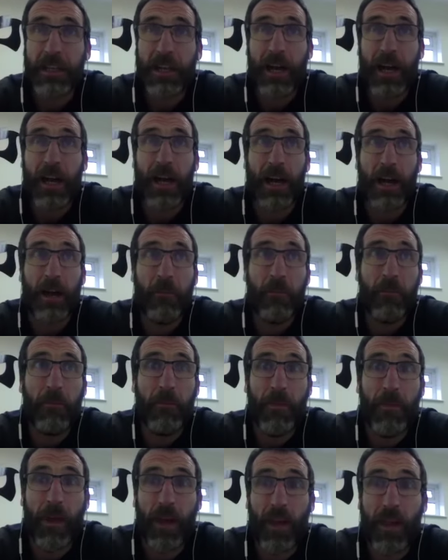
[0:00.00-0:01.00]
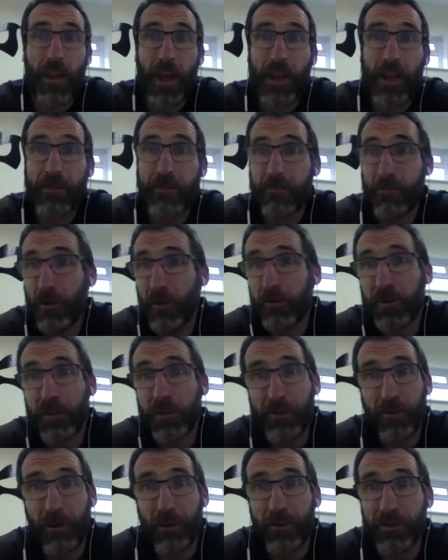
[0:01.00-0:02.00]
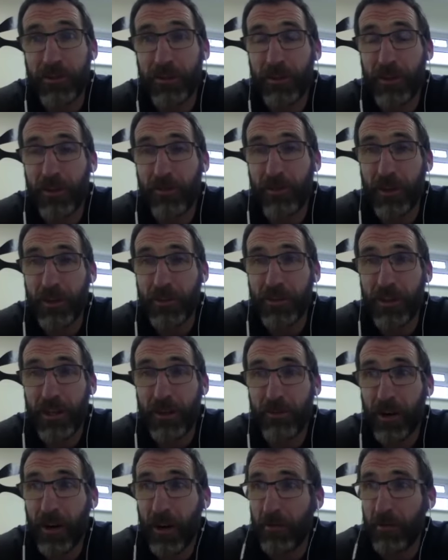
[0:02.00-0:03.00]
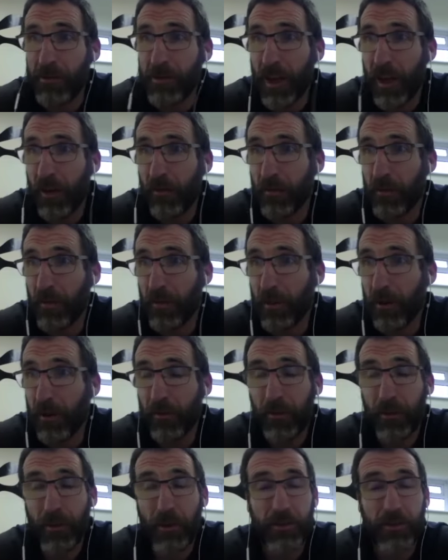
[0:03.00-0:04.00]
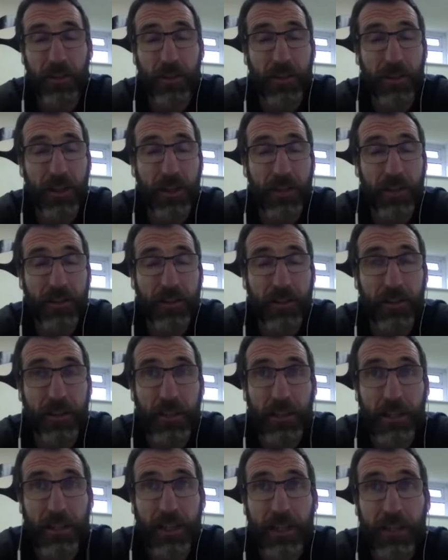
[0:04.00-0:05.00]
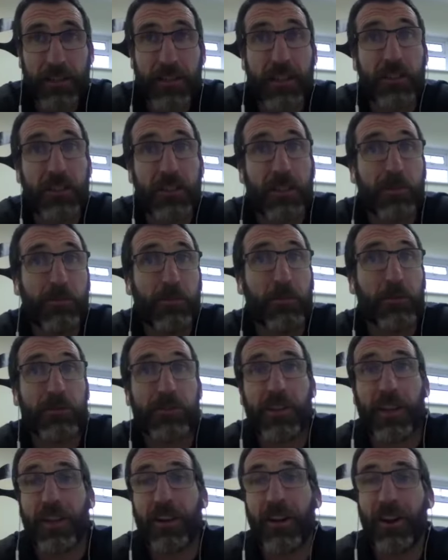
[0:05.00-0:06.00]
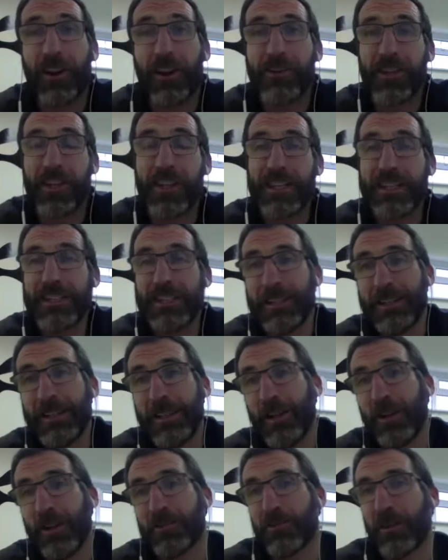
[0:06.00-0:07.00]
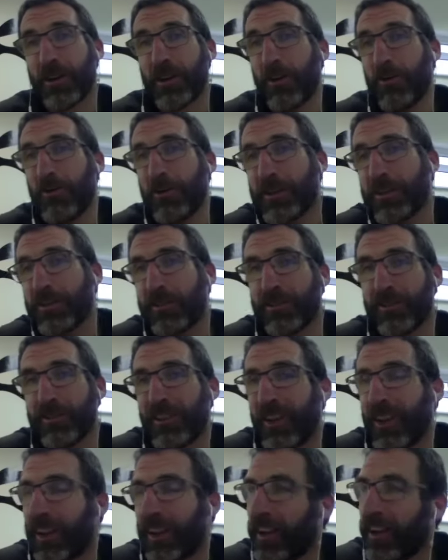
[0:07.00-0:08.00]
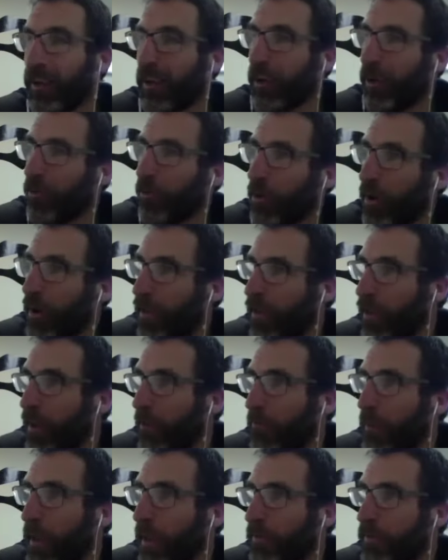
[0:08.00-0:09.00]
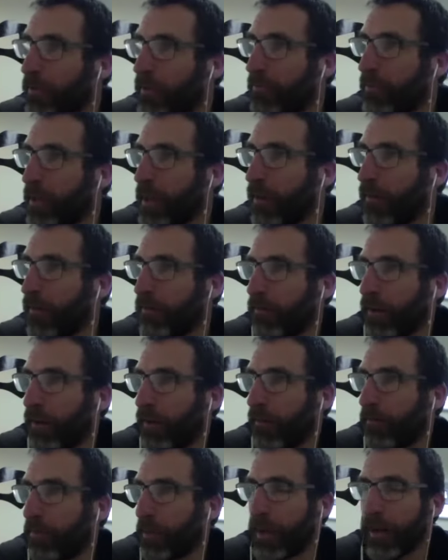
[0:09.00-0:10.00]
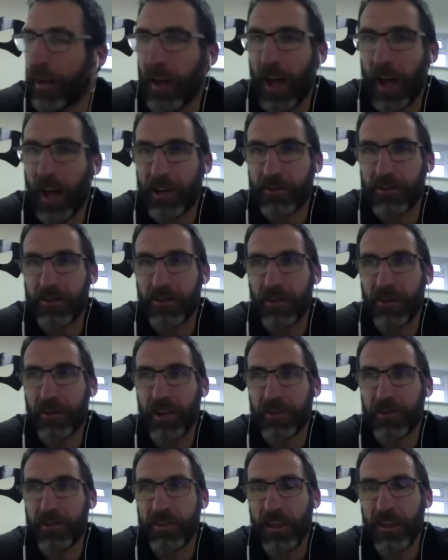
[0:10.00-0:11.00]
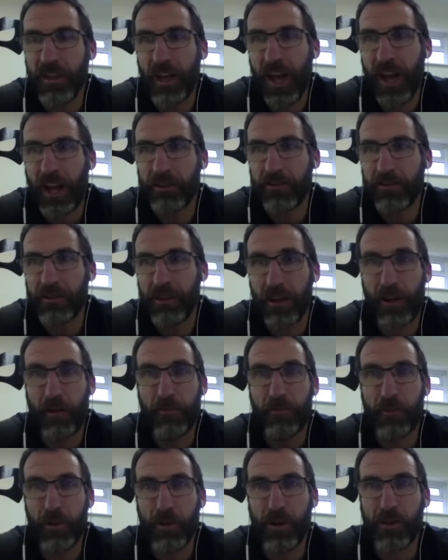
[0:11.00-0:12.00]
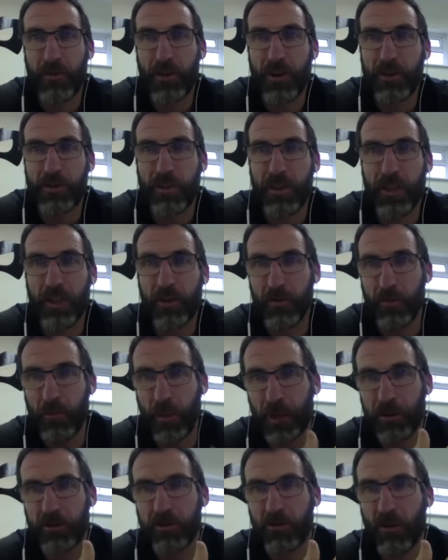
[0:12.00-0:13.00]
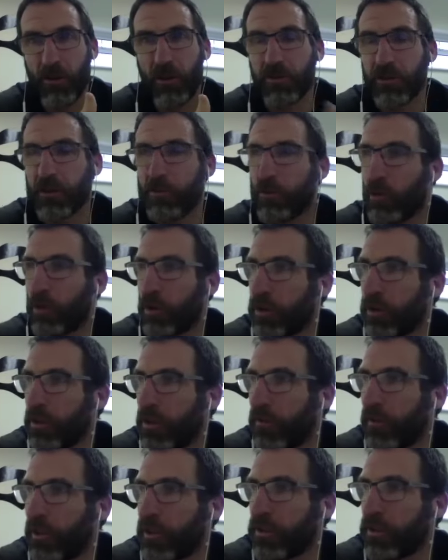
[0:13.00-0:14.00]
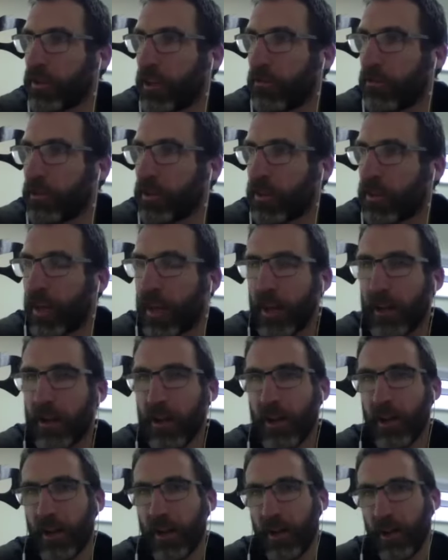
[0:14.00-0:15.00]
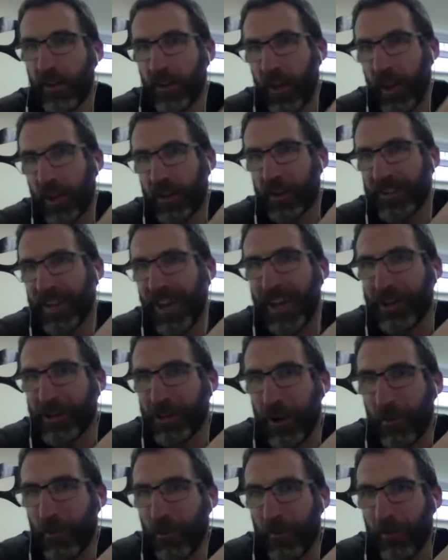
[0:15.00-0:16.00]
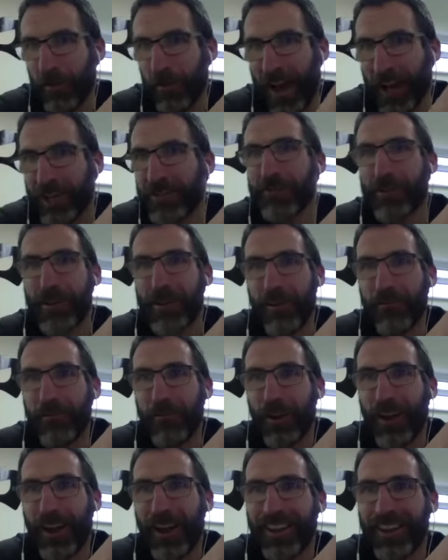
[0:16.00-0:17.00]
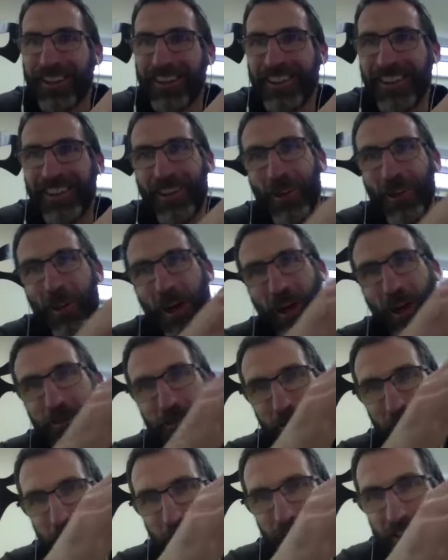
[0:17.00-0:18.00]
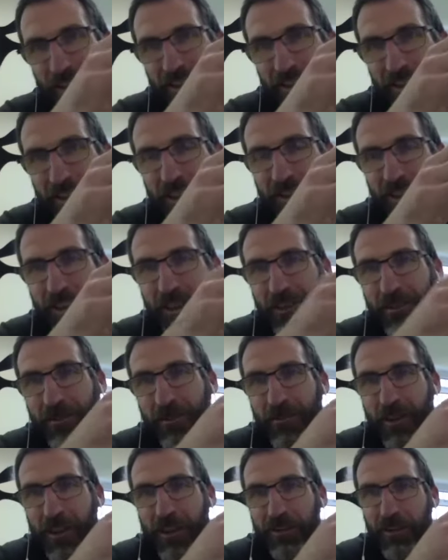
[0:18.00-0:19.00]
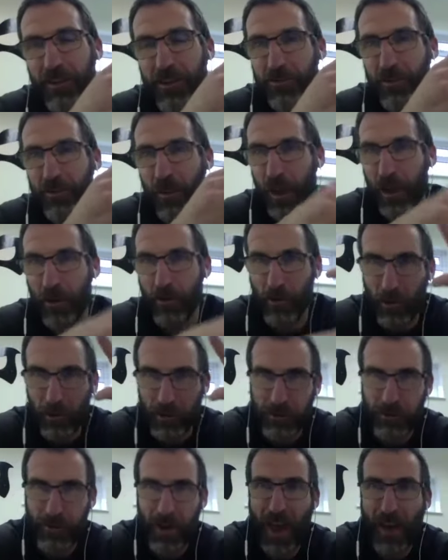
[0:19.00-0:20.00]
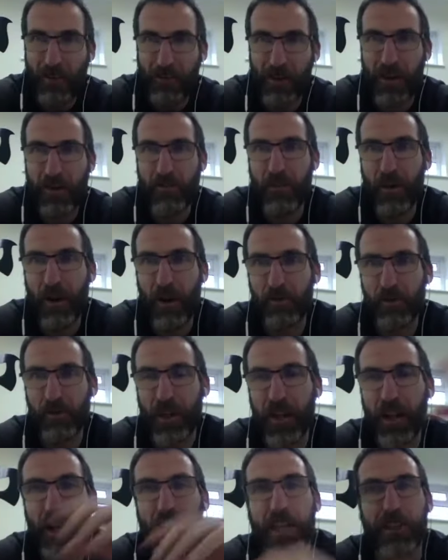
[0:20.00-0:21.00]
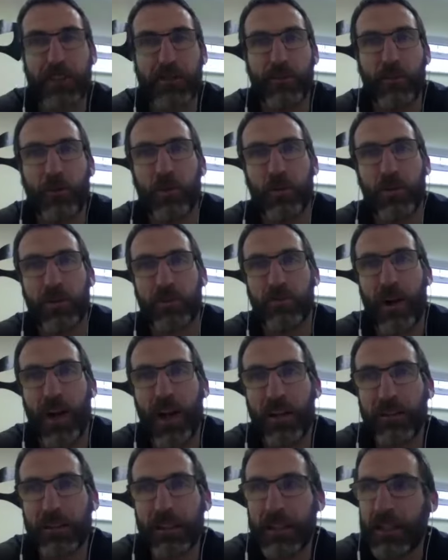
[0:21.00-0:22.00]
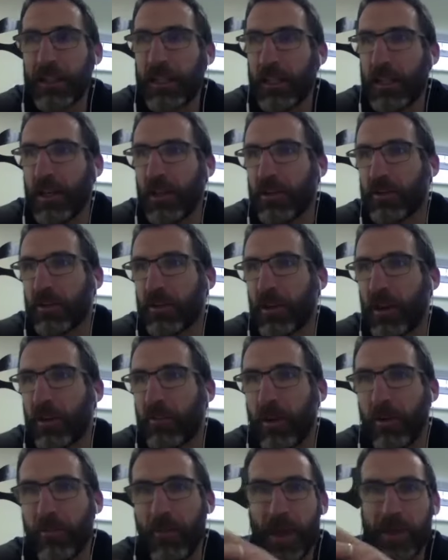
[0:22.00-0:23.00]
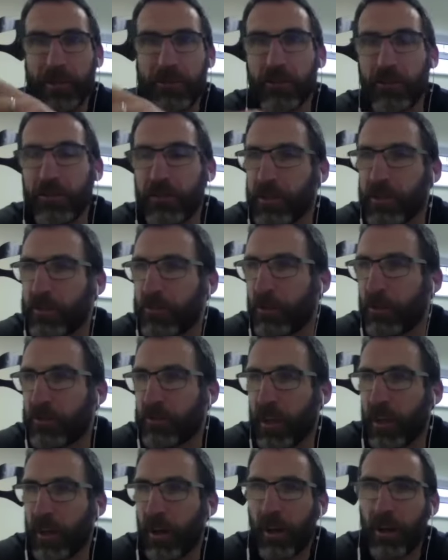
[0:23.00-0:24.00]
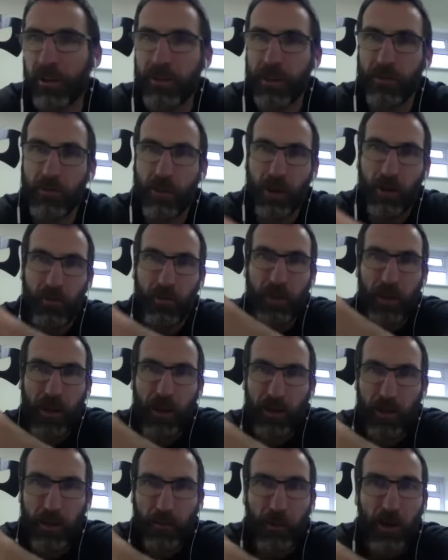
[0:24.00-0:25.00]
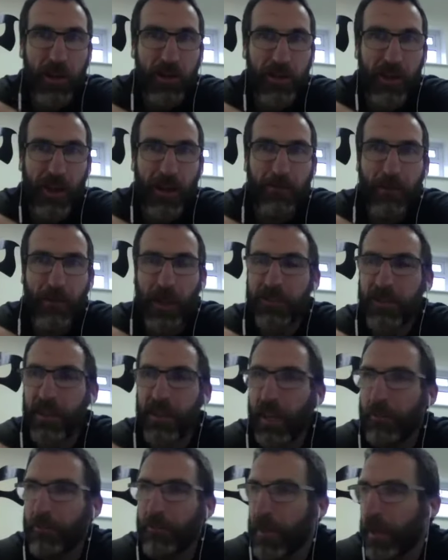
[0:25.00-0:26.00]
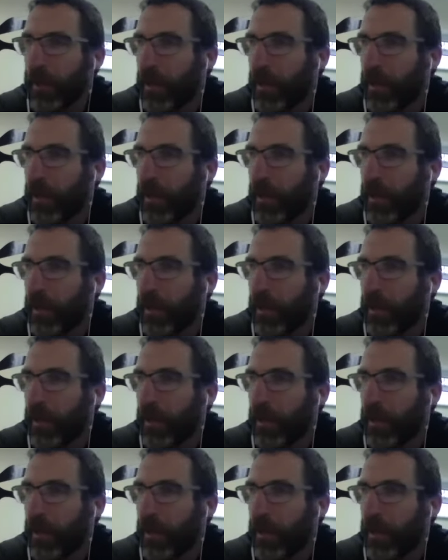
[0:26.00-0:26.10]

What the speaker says: and then moved to Swans University where I was there for about 13 years teaching sports psychology. So I'd always, one of the appeals to me of being a lecturer and seeing the lecturers at Loughborough University, a big, strong sporting university, was that they had a day job of lecturing, if you like, and doing research, but they were also heavily involved in elite sport as well. So one of my mentors in sports psychology worked with the British Olympic team.